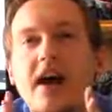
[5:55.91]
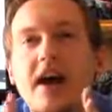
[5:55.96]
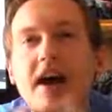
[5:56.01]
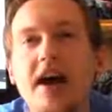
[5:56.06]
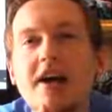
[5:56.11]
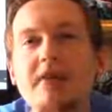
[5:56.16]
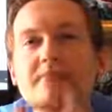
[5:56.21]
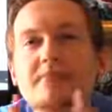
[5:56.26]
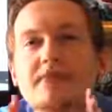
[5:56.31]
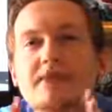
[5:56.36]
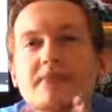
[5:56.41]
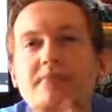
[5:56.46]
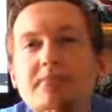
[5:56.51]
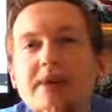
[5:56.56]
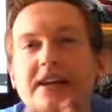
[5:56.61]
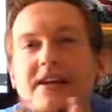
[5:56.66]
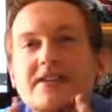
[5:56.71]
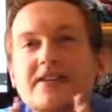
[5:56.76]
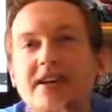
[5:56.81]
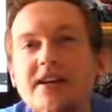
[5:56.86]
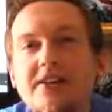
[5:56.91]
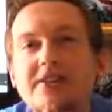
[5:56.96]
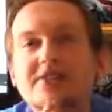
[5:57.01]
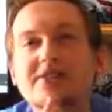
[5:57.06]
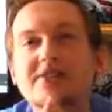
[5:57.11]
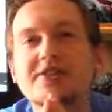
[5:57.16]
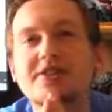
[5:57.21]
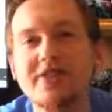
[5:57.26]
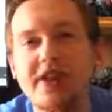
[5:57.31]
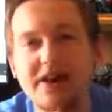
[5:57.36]
M Space
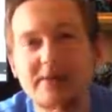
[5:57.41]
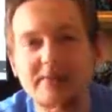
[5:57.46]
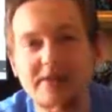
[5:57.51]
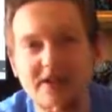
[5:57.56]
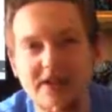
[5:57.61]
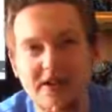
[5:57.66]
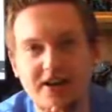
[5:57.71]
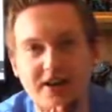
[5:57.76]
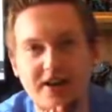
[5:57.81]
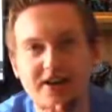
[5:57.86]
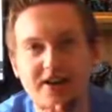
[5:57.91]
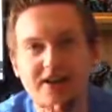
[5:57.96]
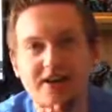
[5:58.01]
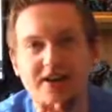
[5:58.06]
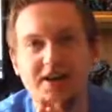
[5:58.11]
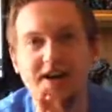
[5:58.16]
Hunter Nebula